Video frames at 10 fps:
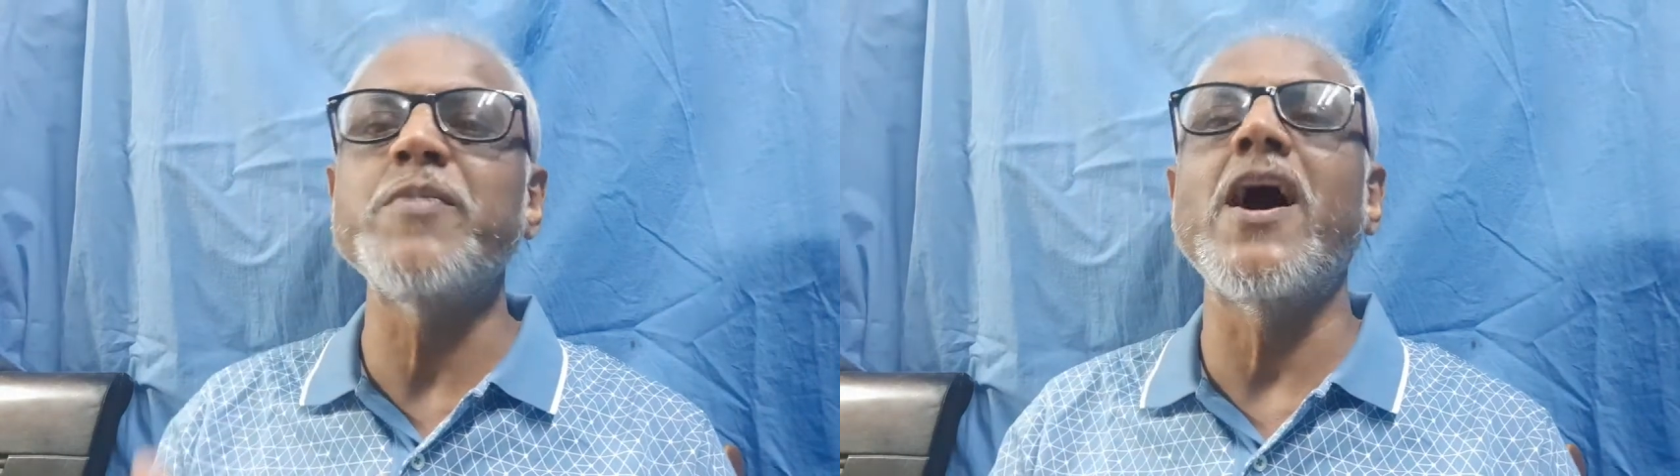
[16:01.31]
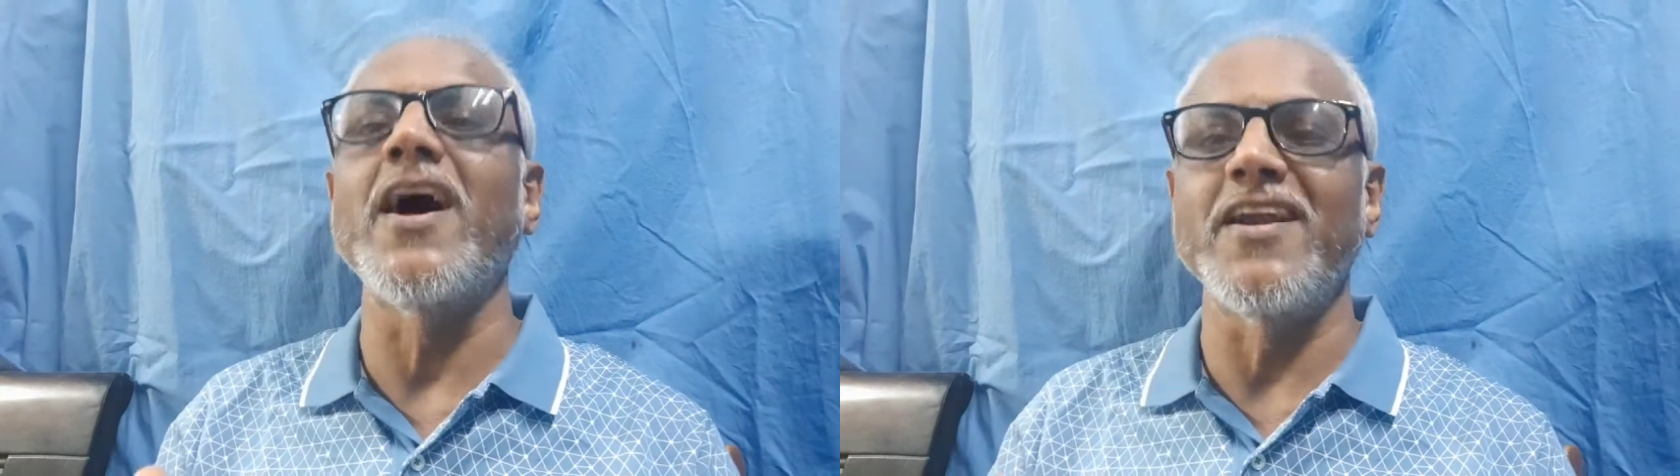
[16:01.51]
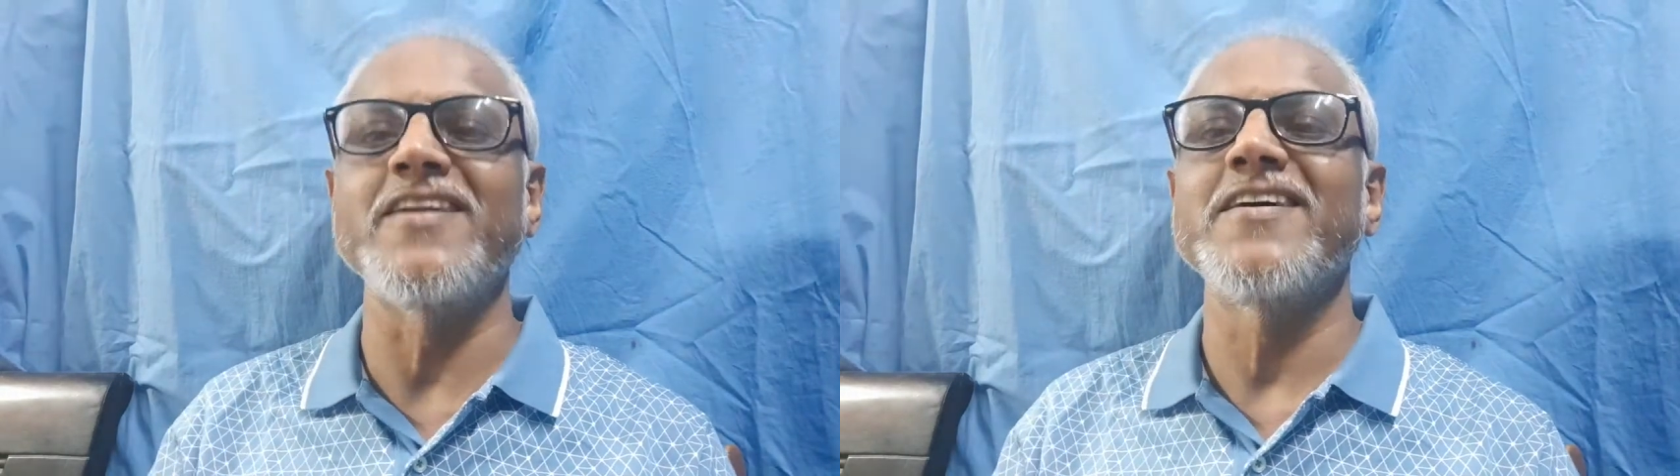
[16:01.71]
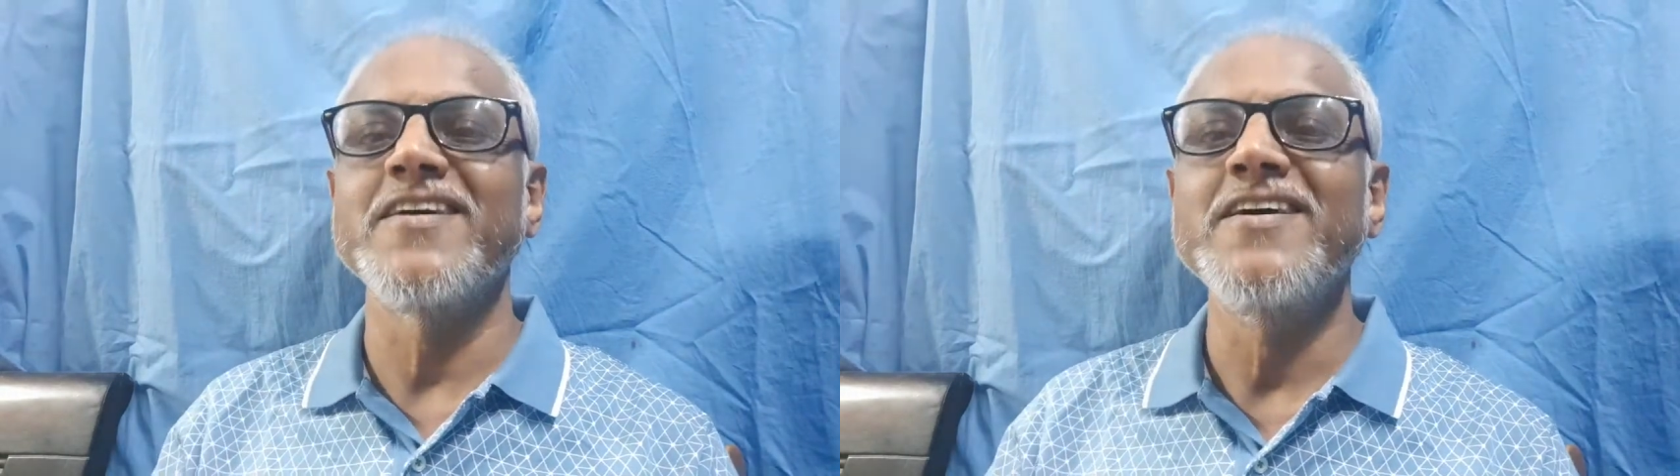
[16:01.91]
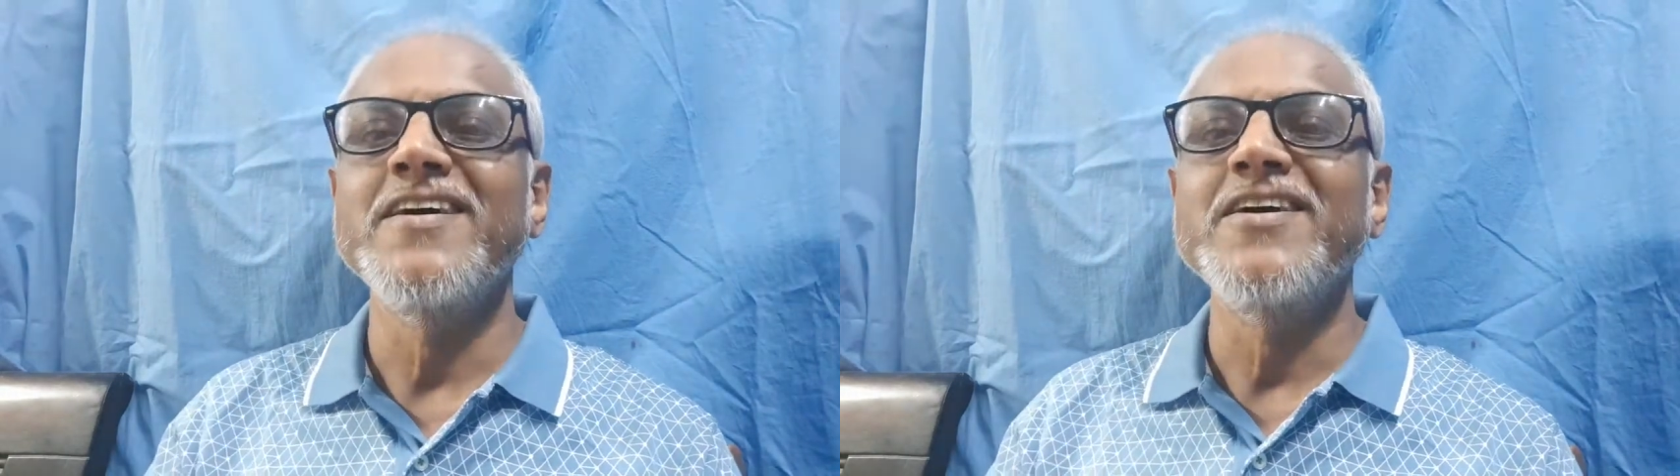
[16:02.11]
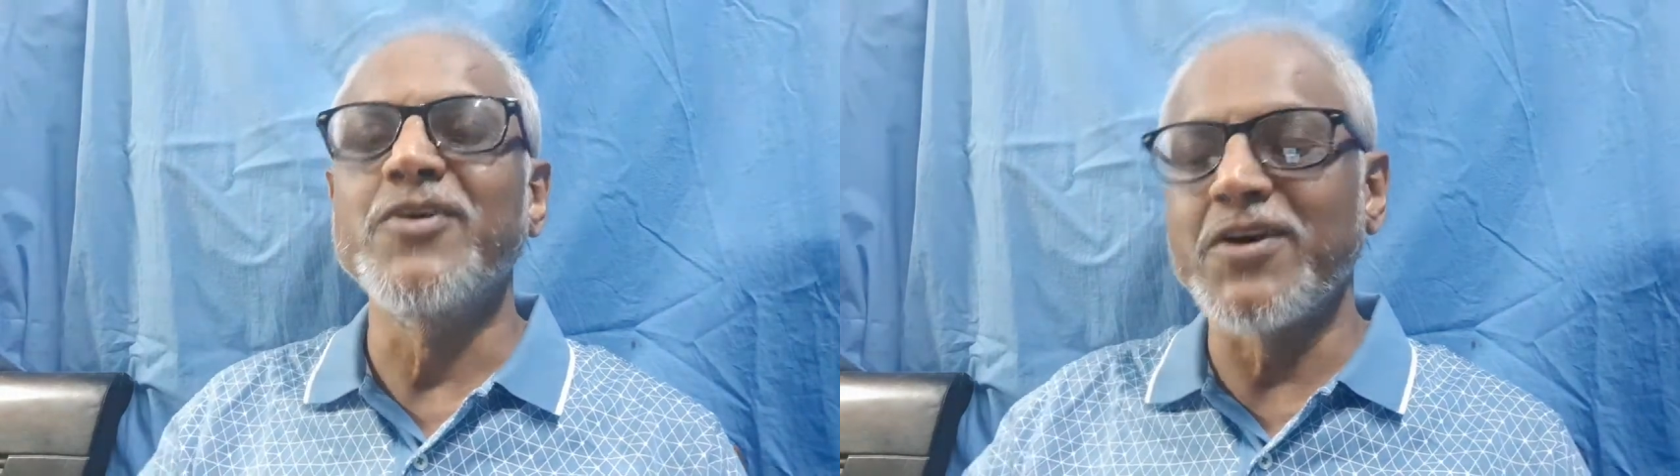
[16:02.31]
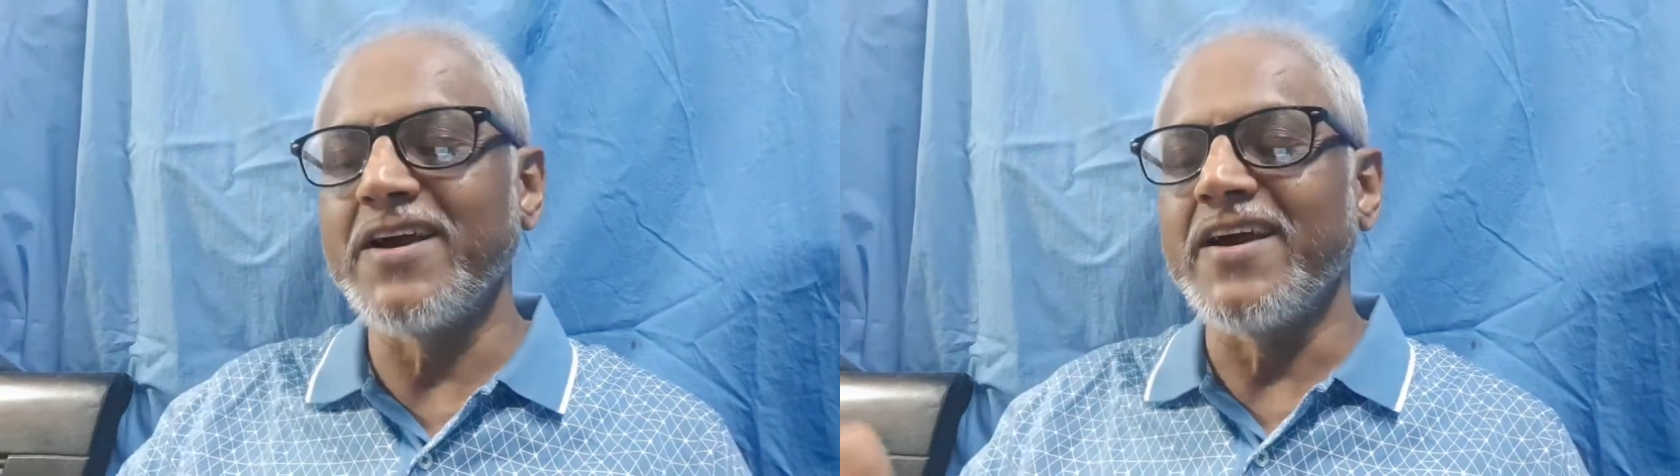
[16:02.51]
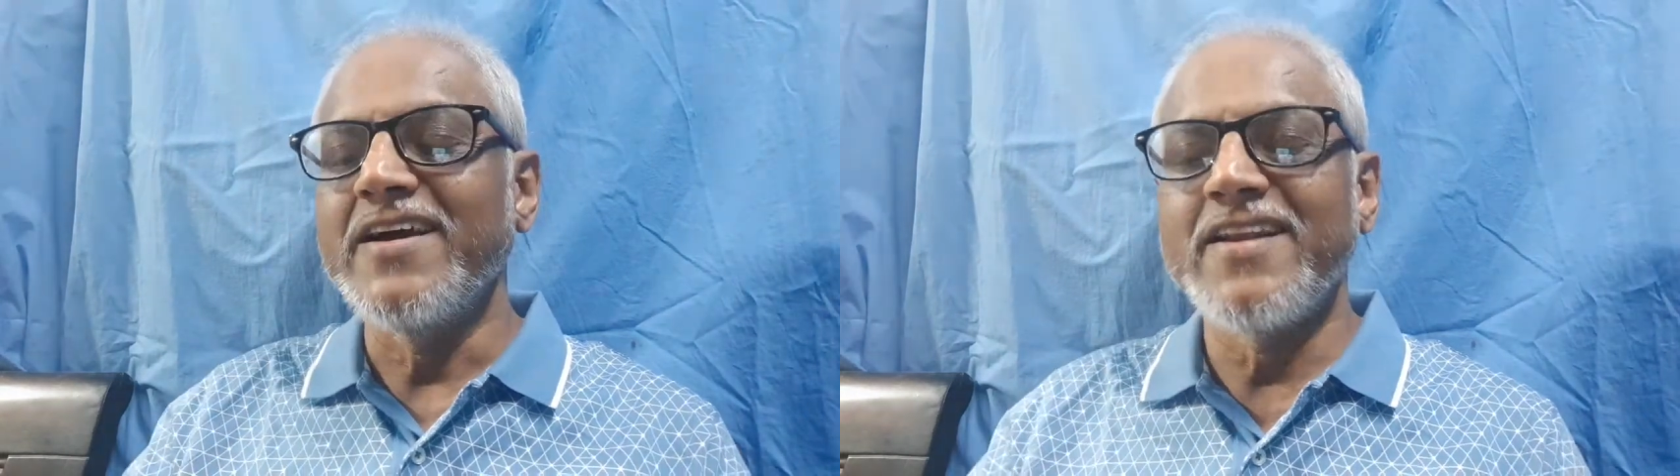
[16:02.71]
behind.
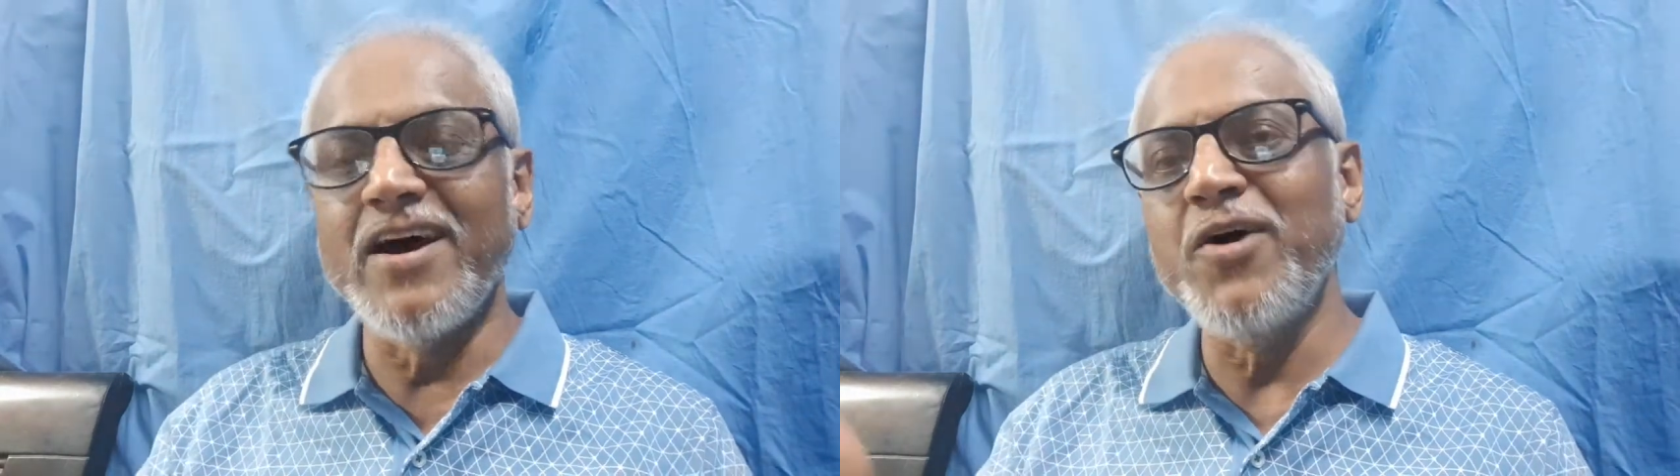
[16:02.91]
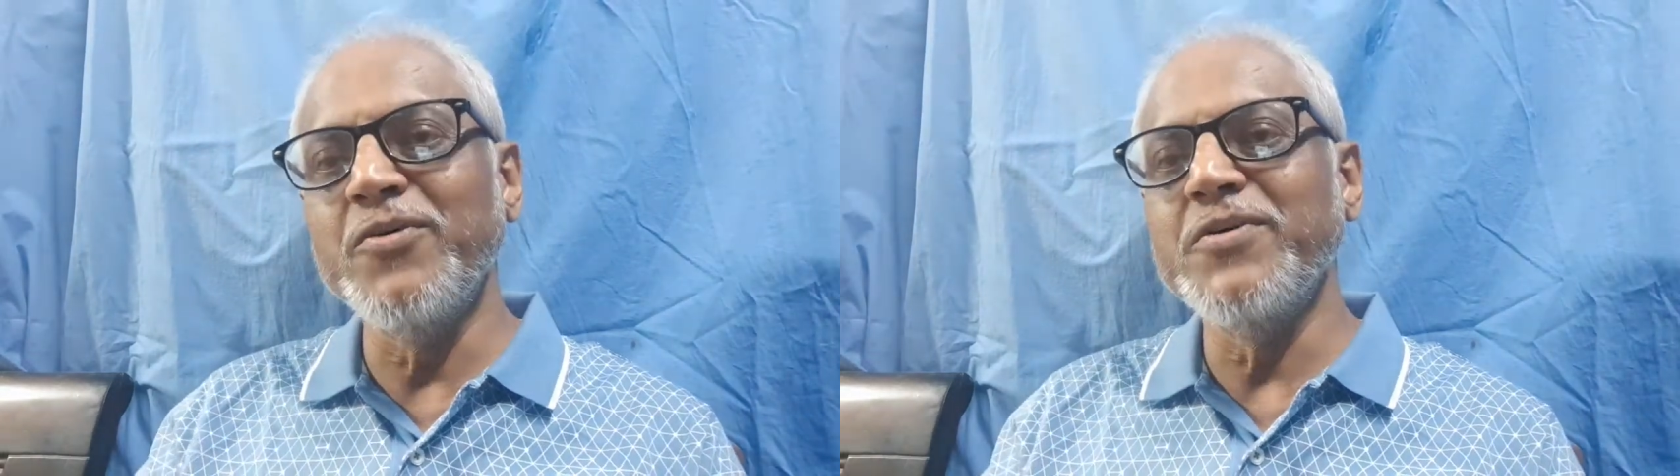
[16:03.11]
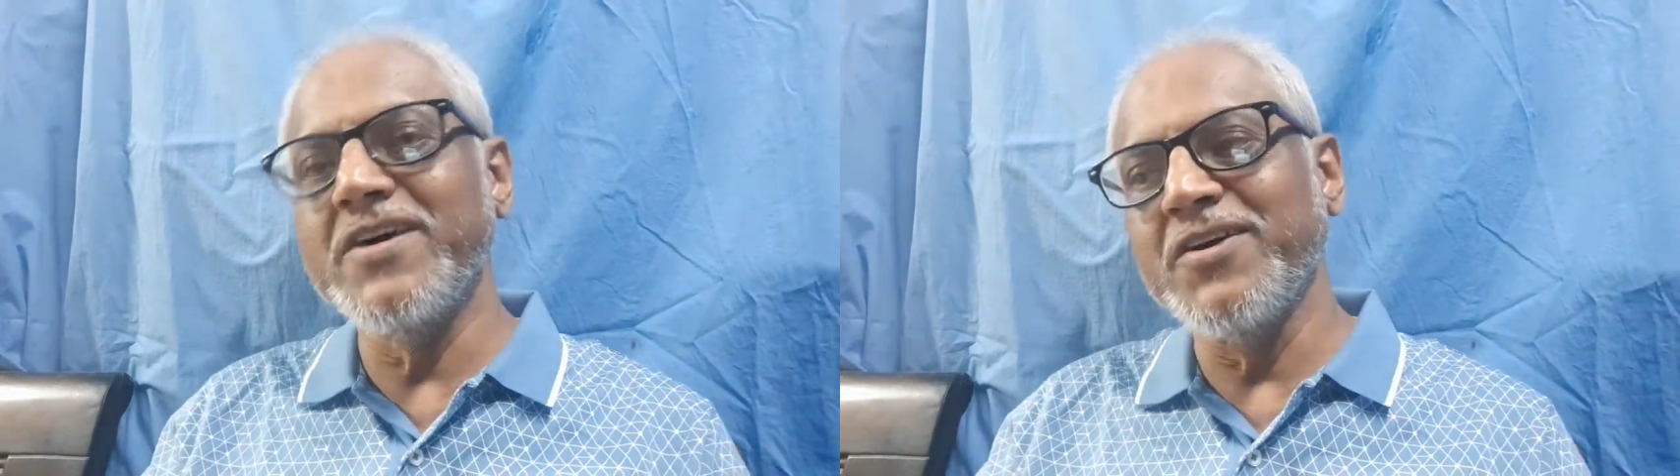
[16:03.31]
Okay, now,